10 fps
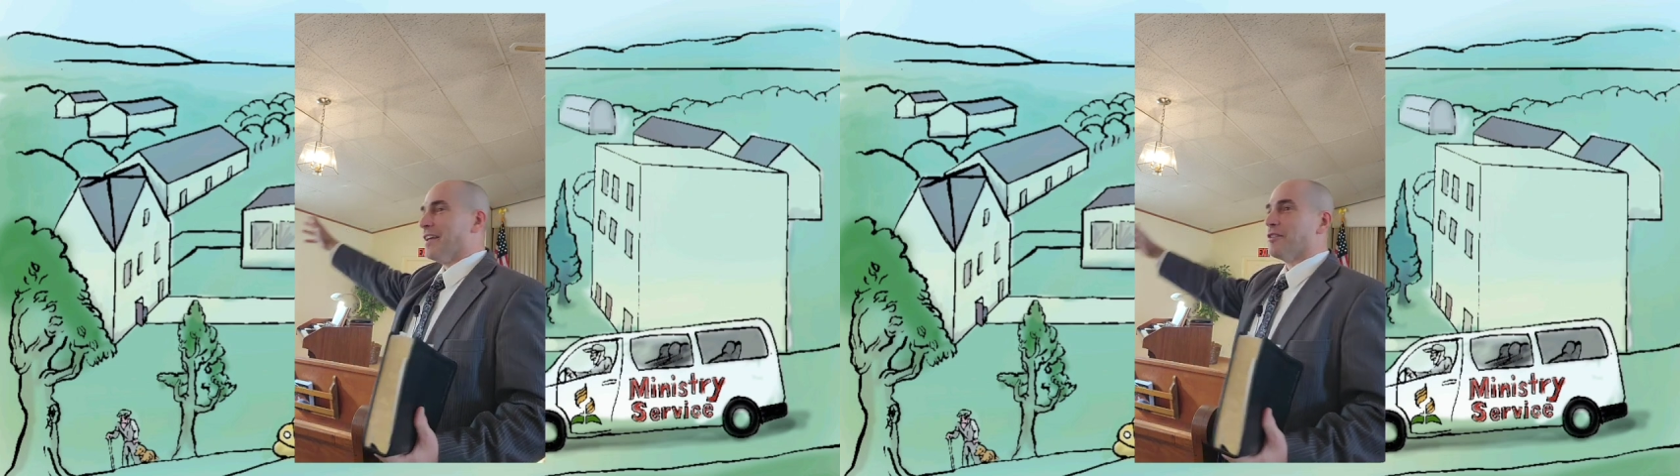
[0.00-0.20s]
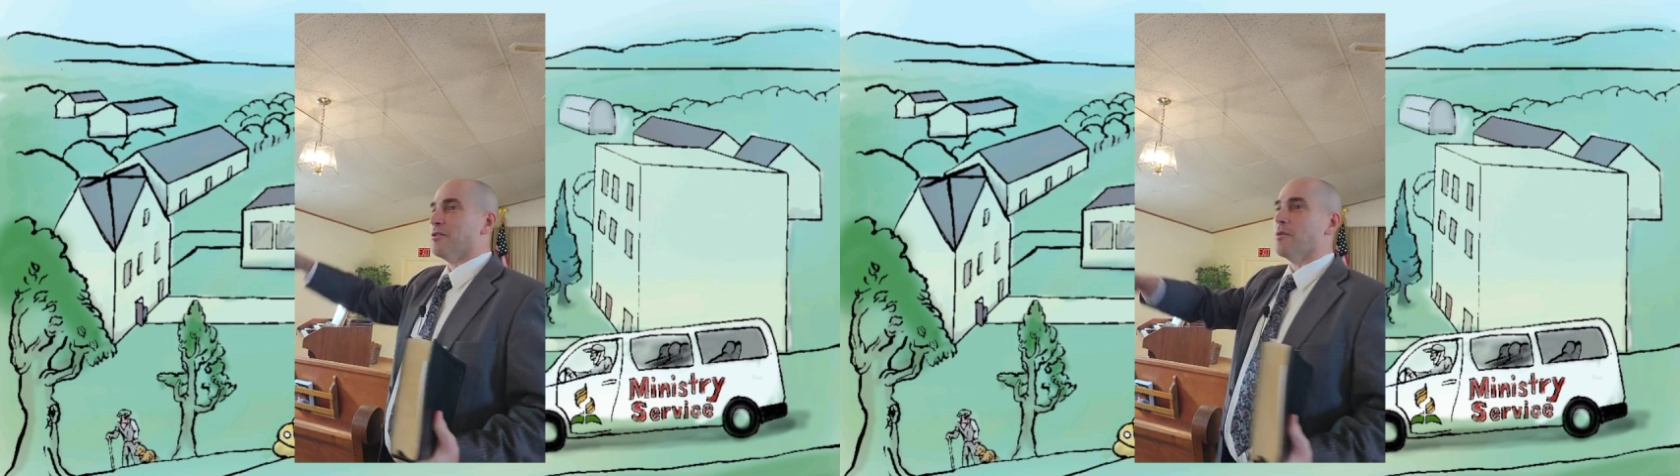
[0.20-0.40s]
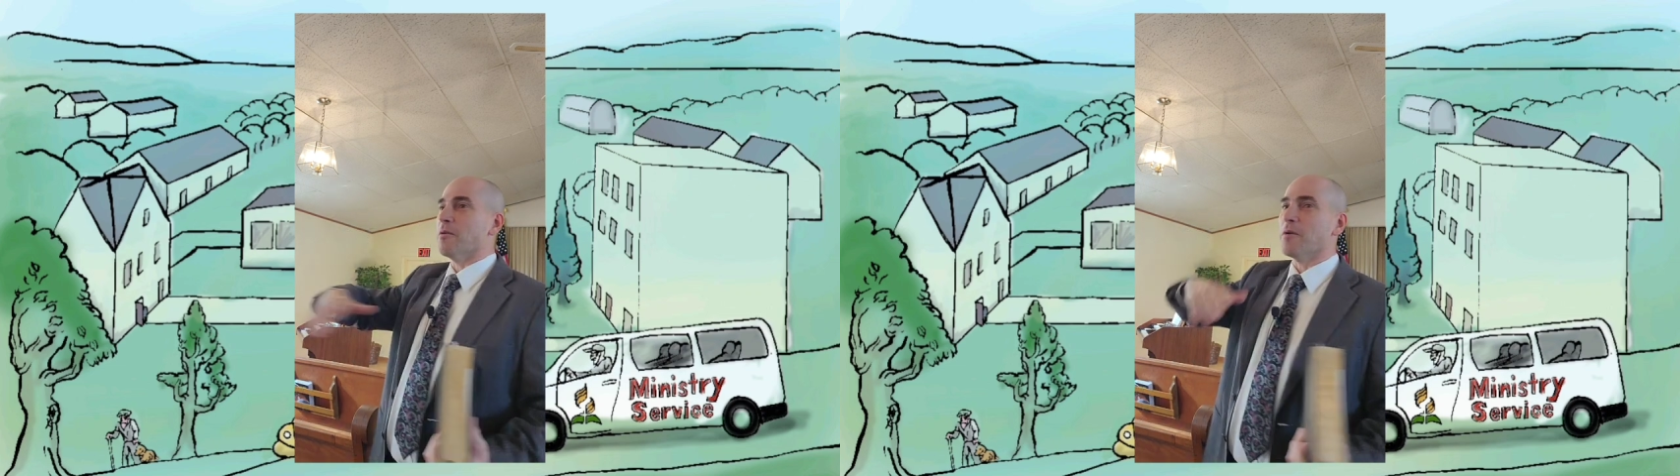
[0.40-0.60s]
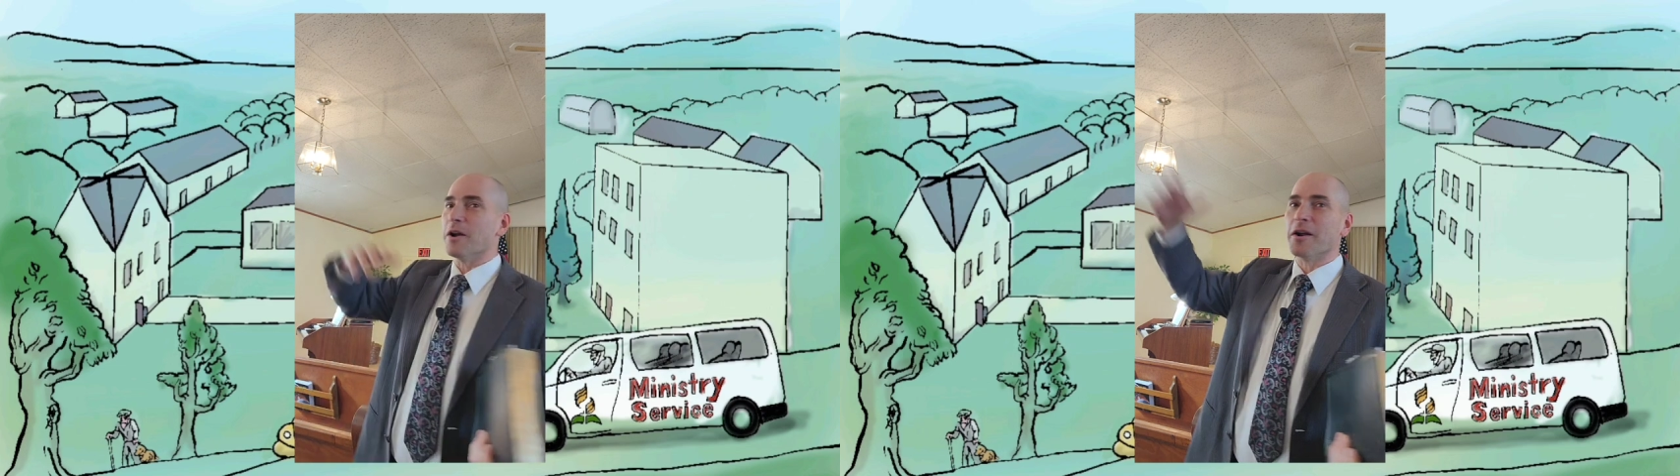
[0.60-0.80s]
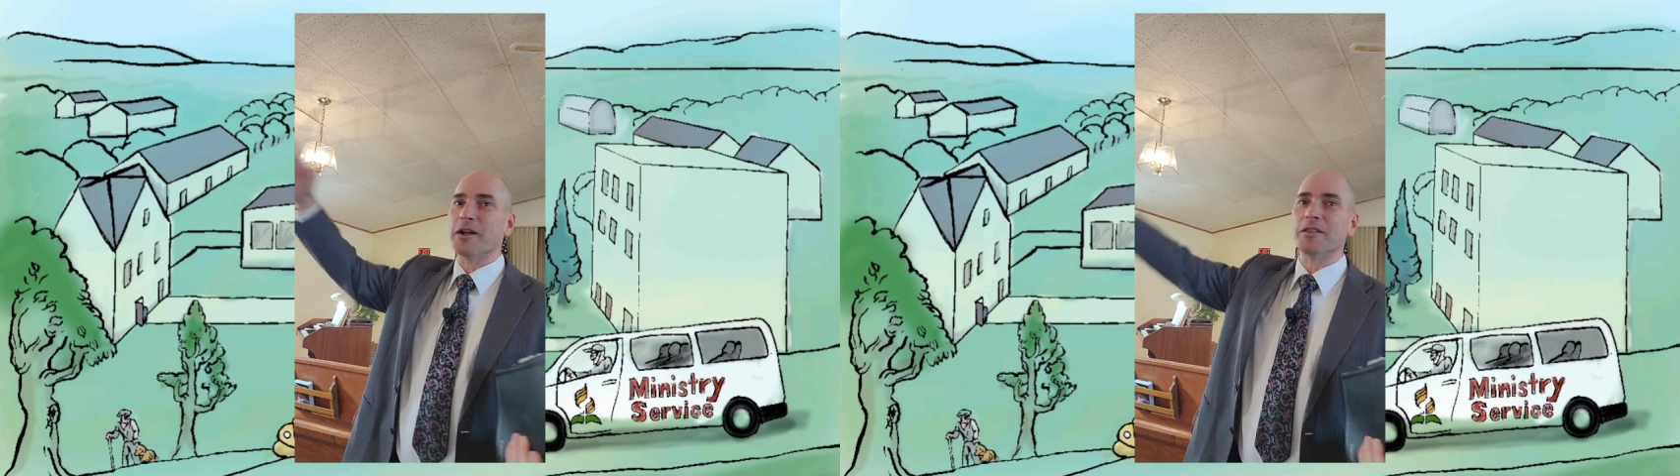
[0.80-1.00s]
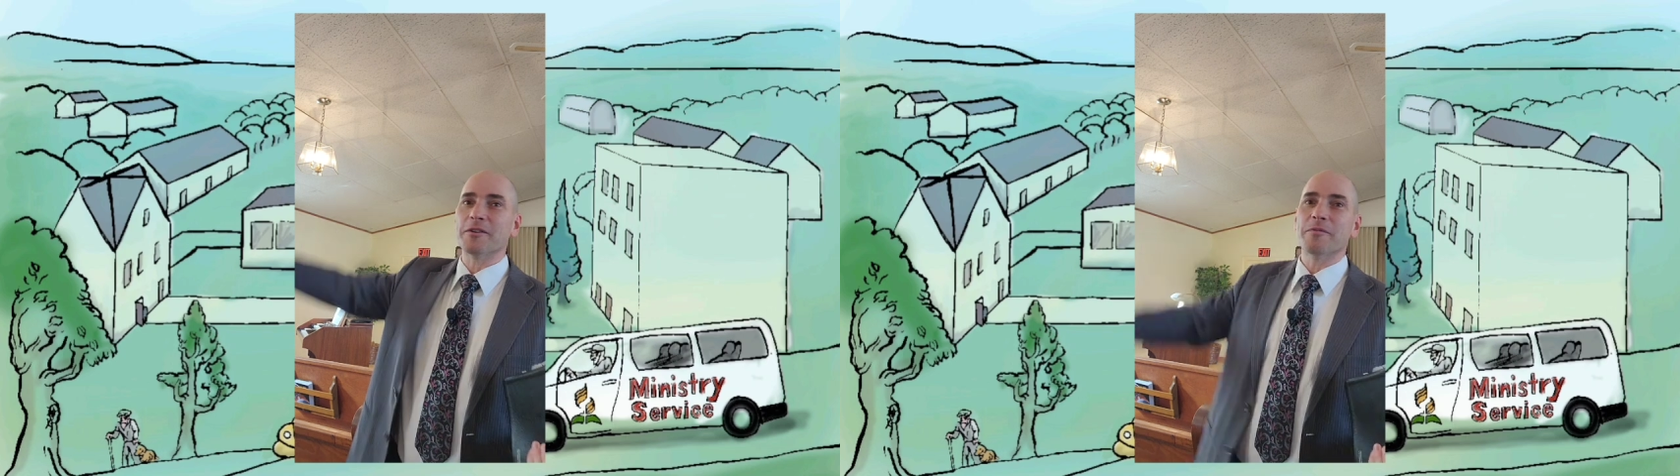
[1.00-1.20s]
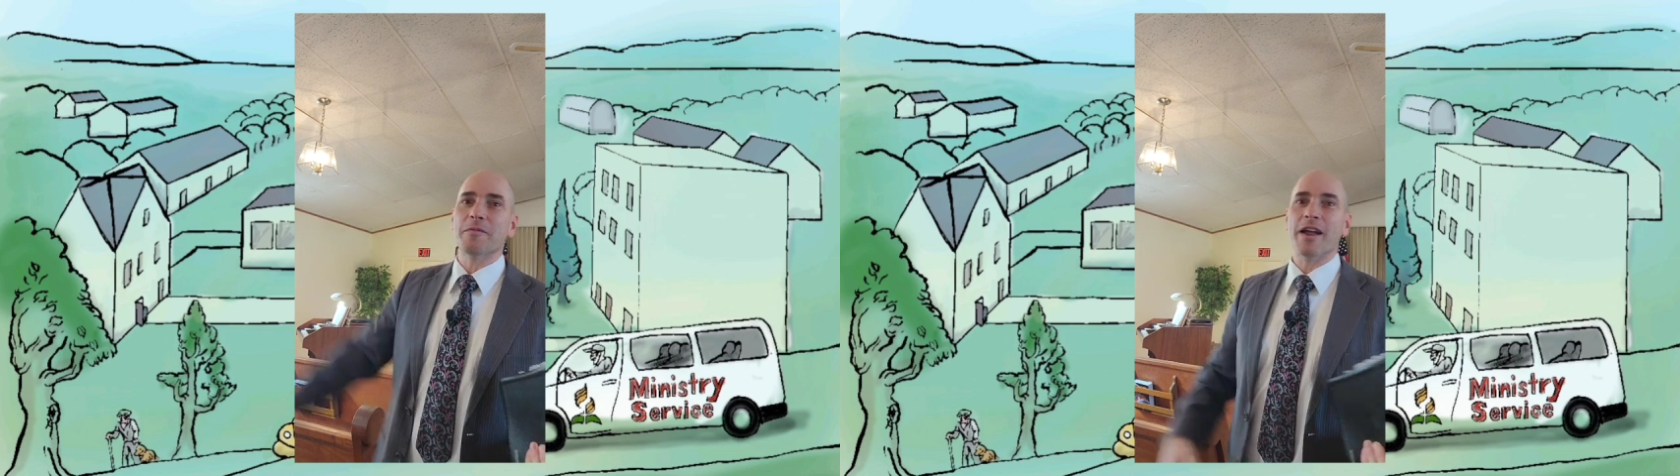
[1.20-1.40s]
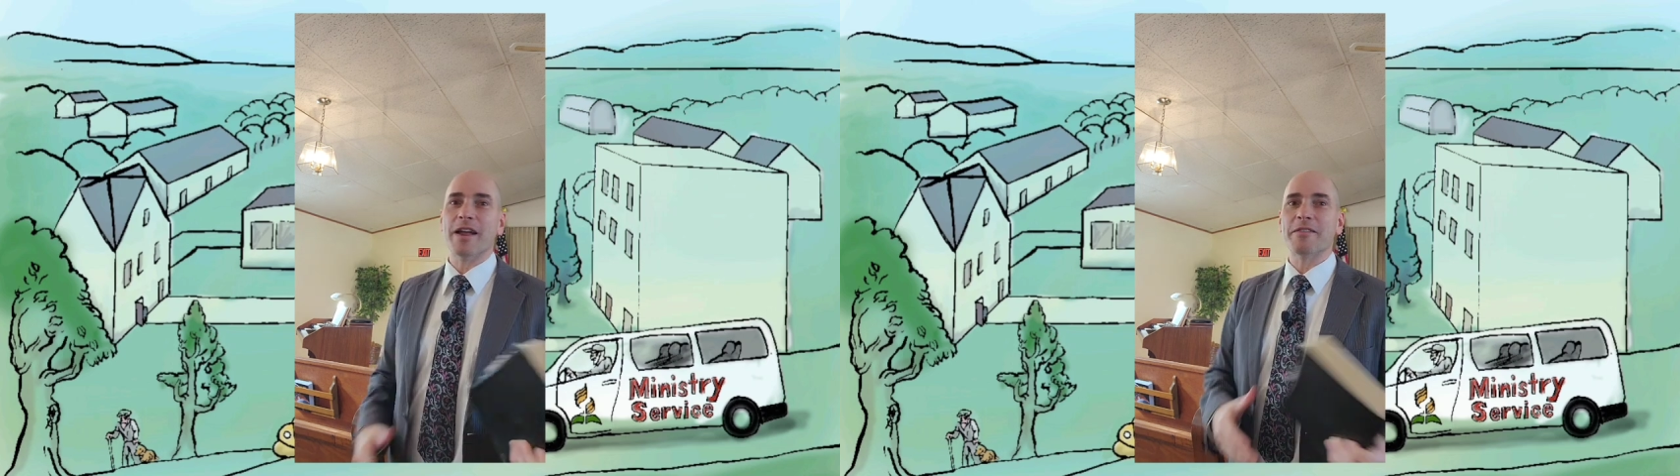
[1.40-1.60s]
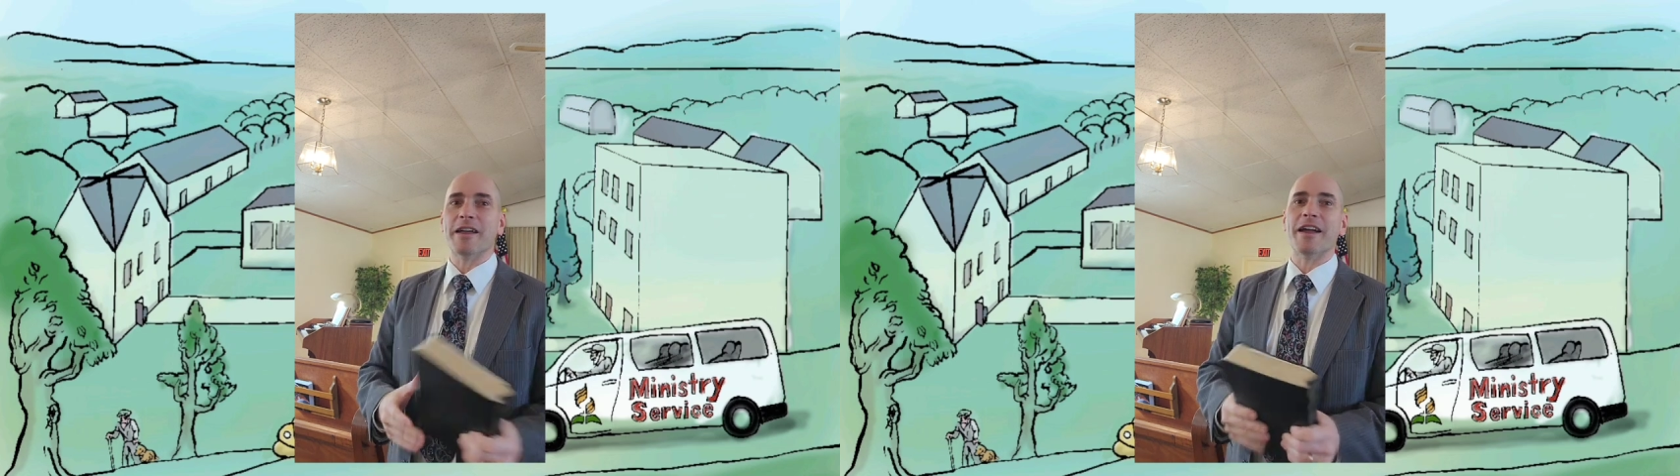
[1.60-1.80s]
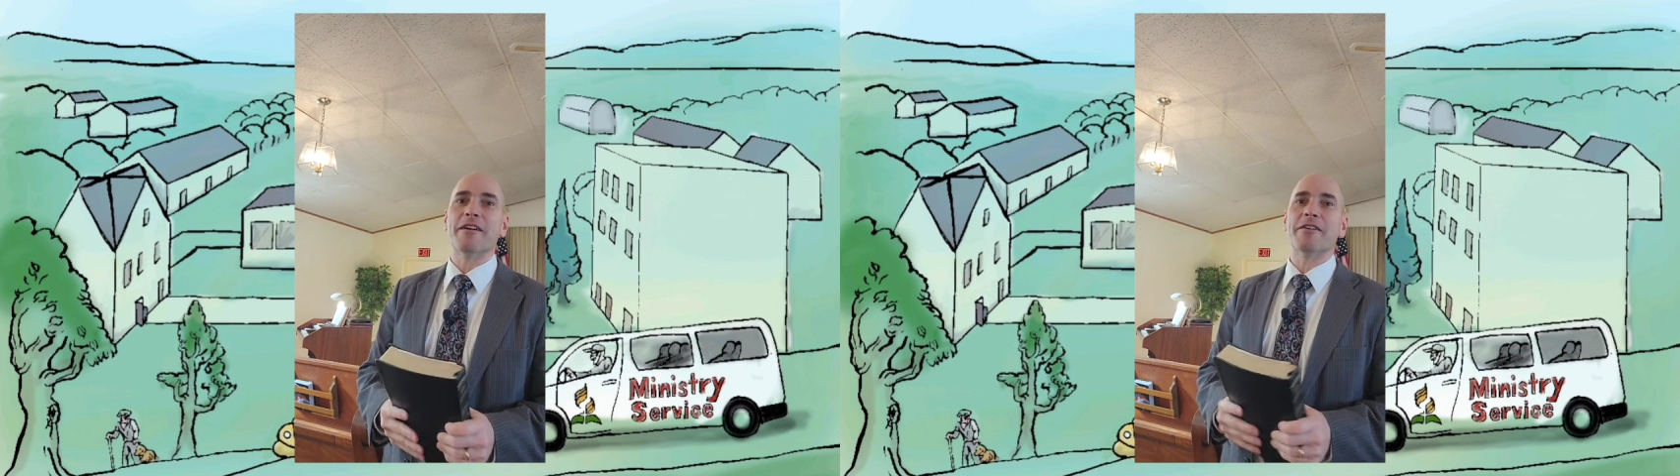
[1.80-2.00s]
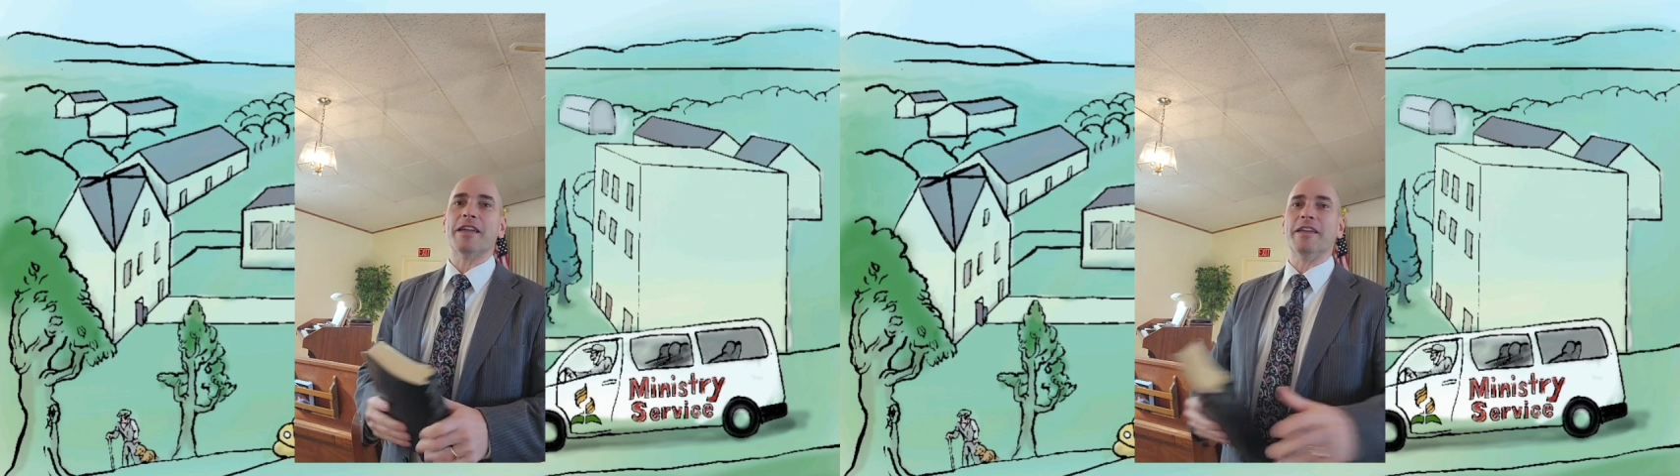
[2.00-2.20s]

to a world where there